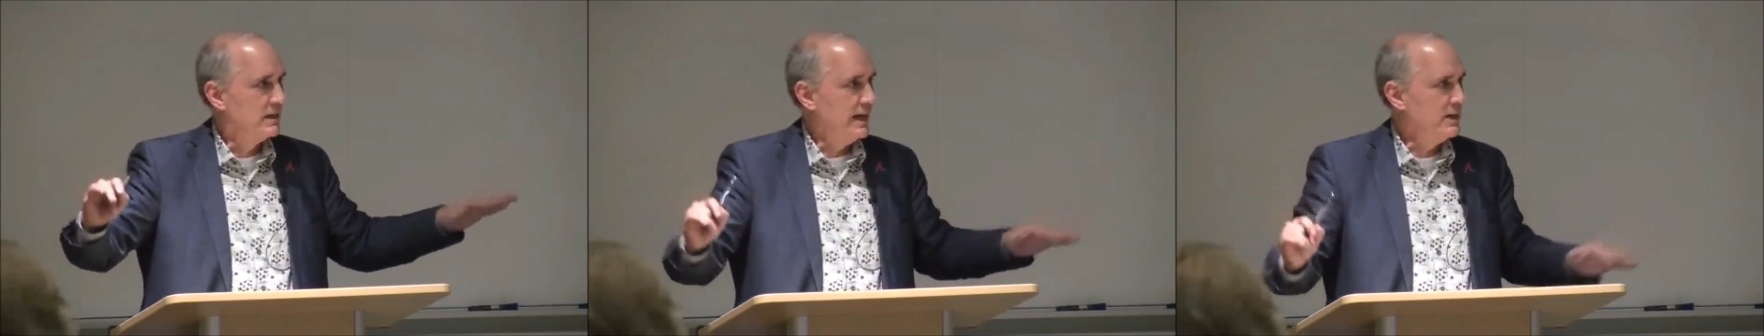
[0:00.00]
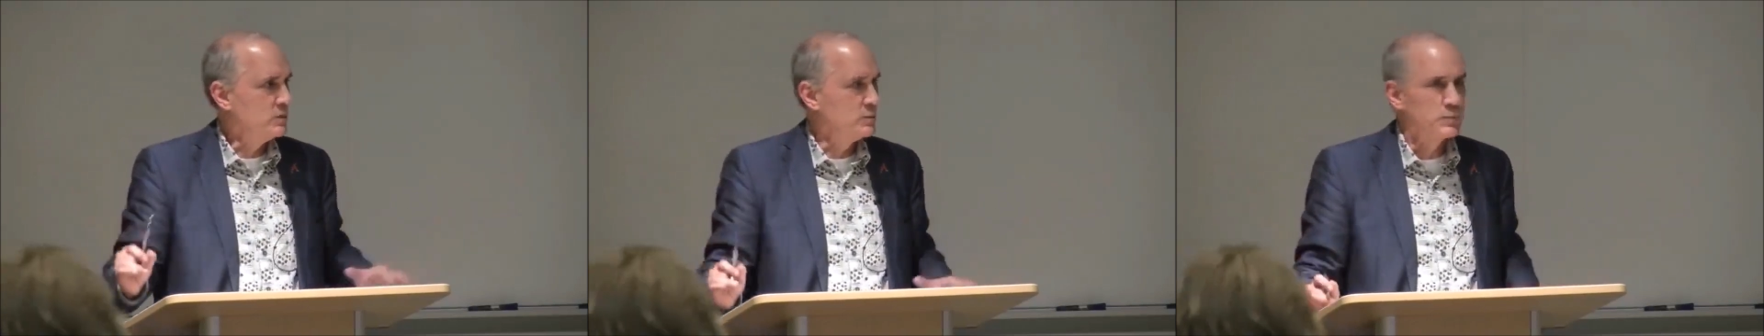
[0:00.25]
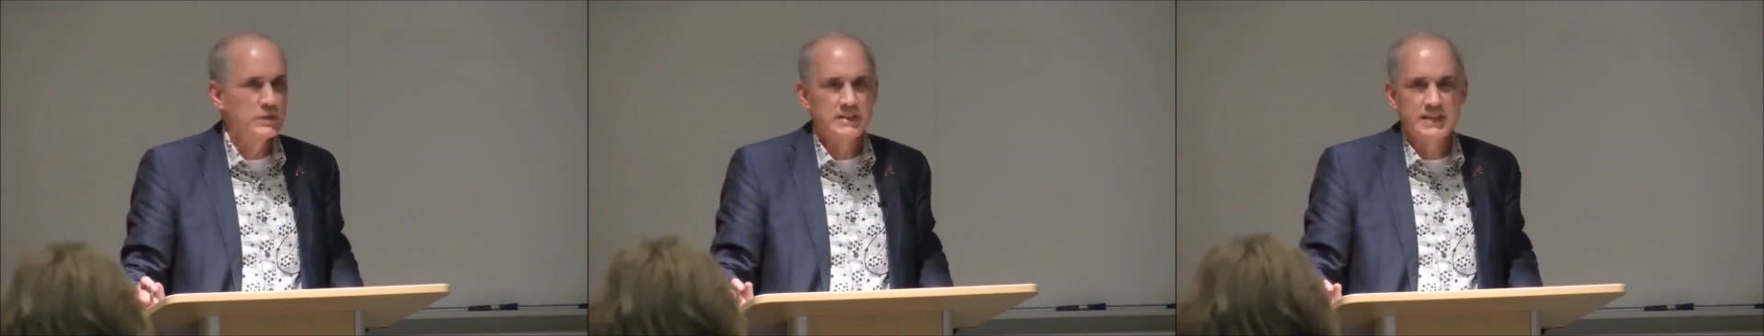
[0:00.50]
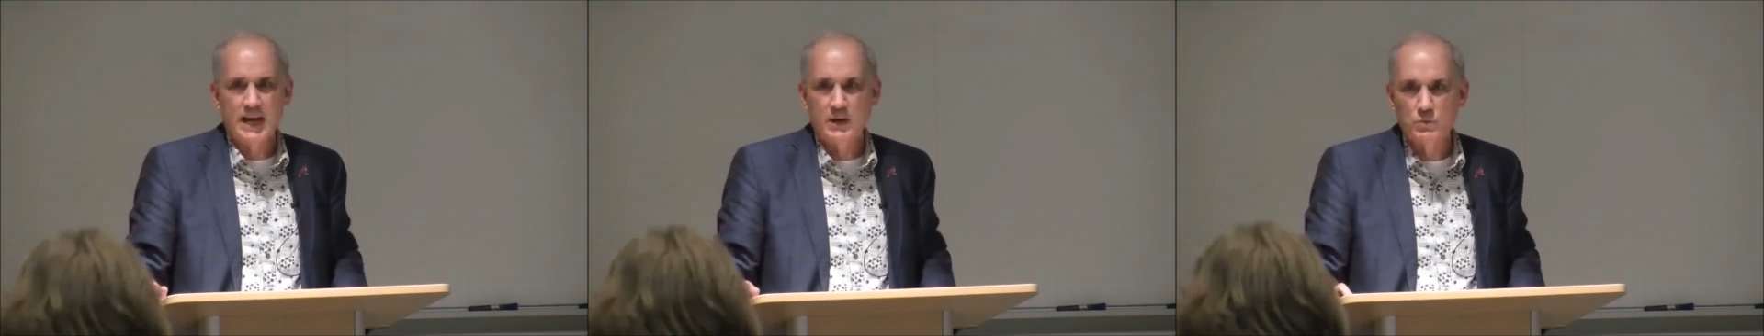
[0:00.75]
I don't put
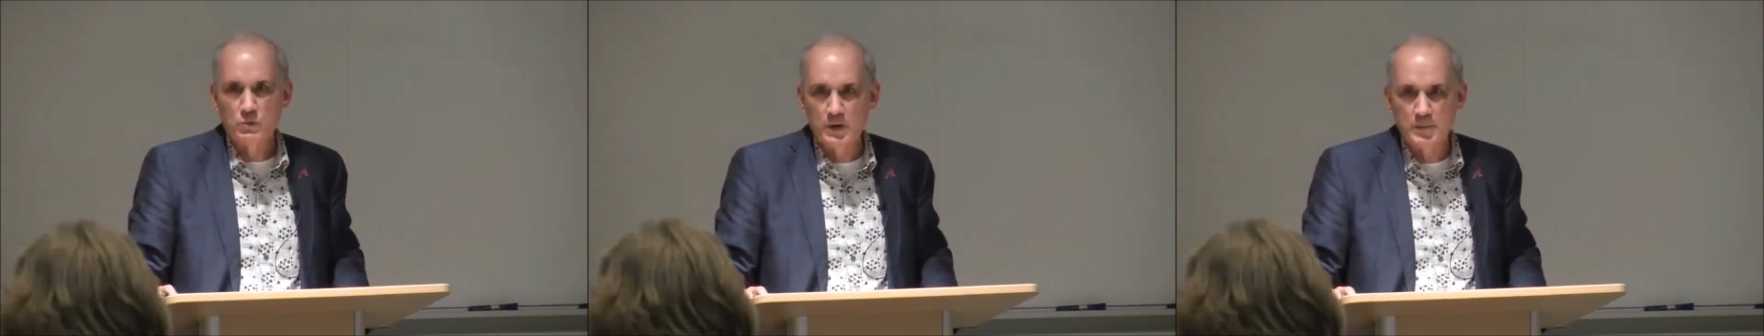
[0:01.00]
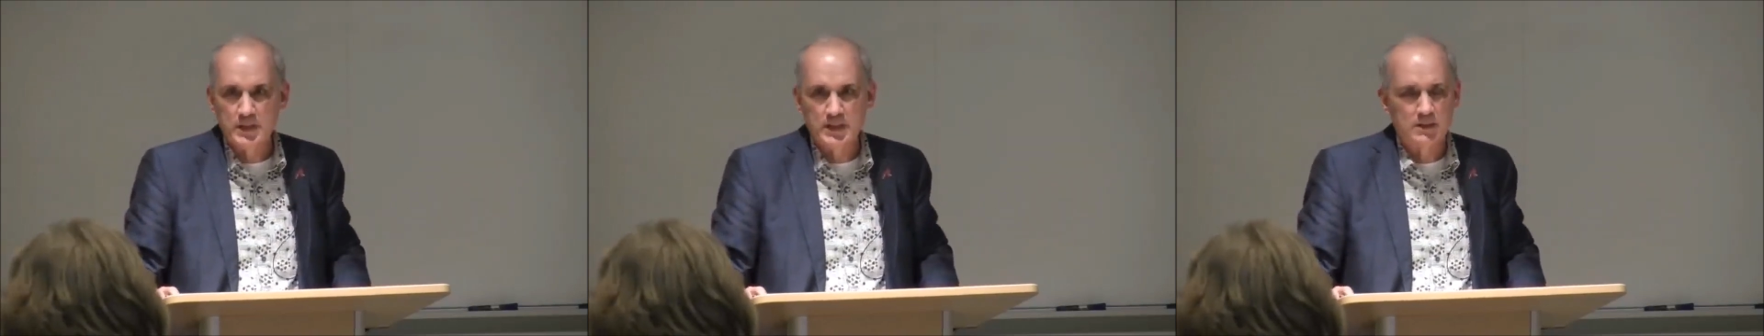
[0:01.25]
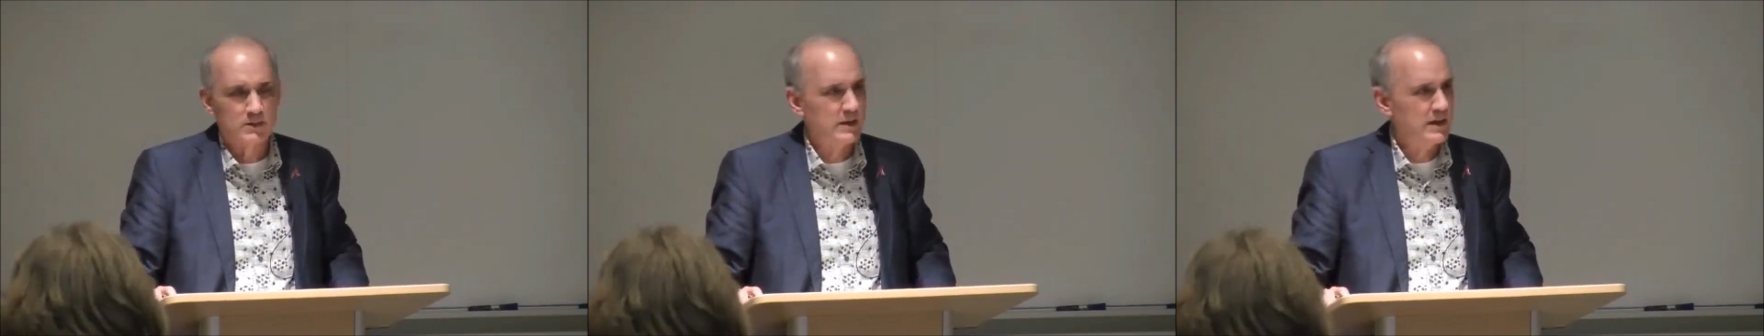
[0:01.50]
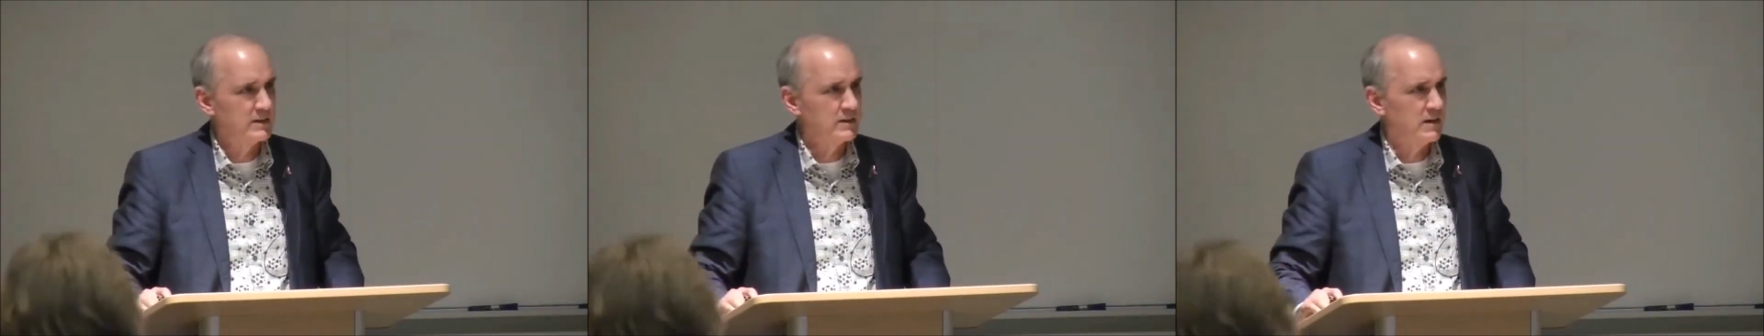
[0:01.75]
down women
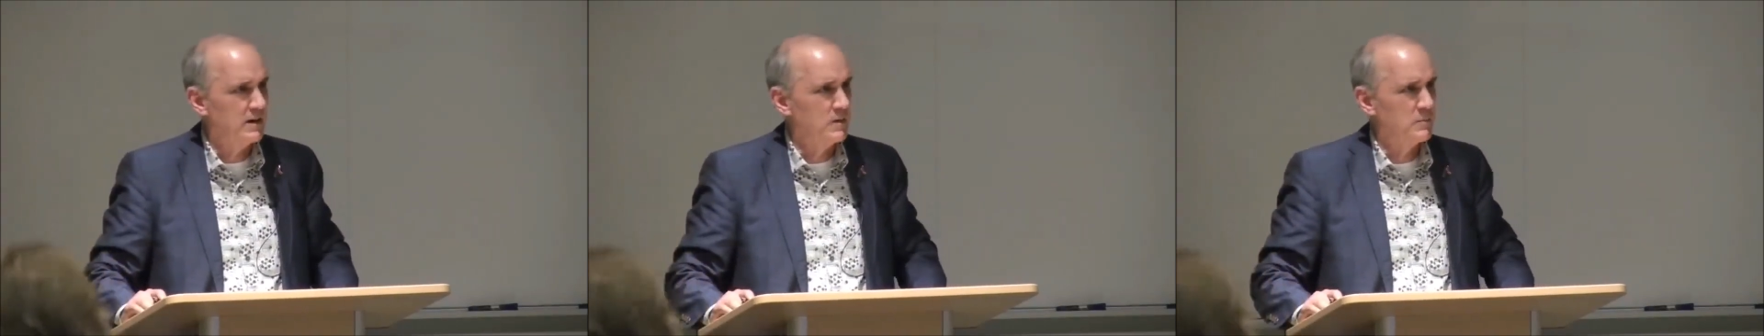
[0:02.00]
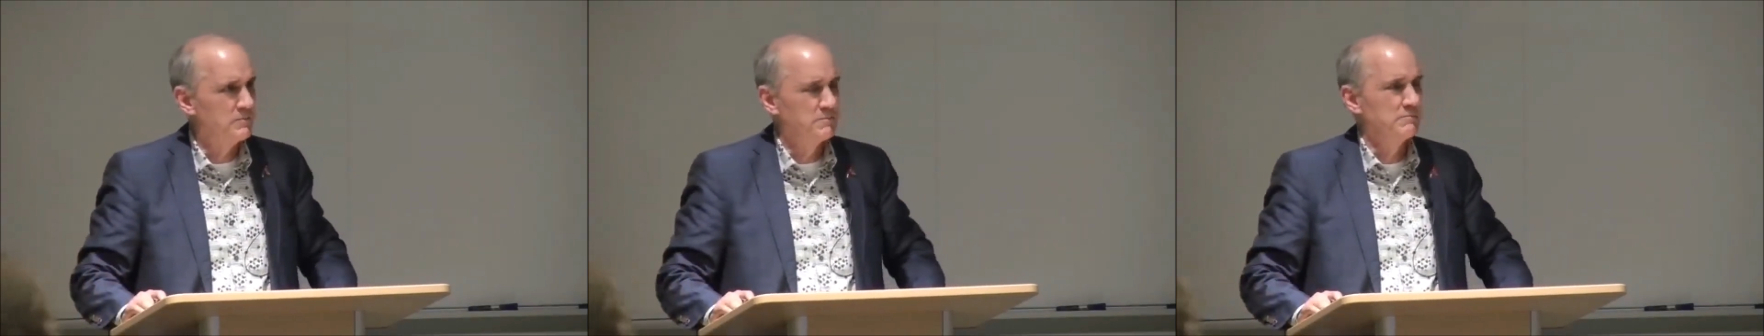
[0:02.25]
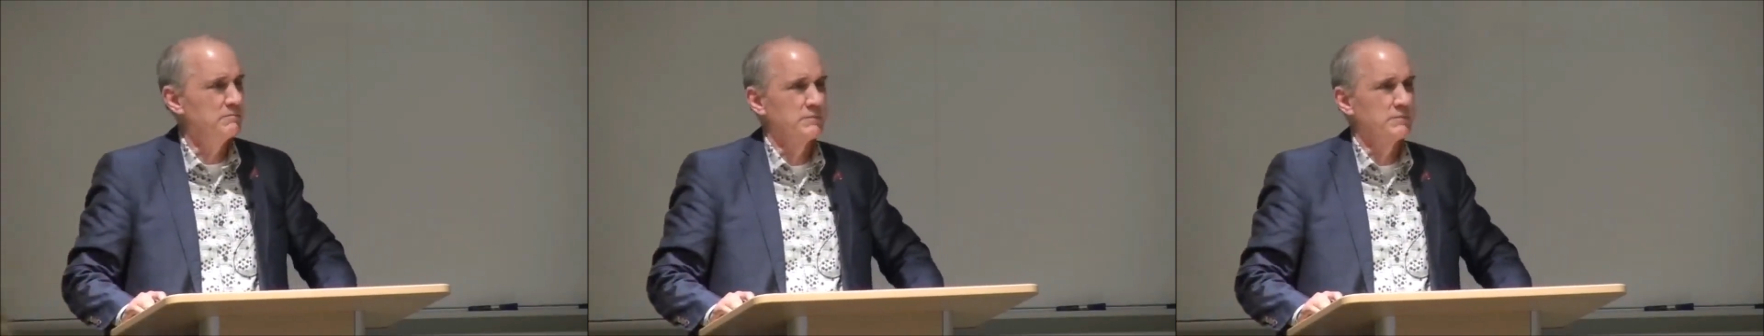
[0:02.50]
and call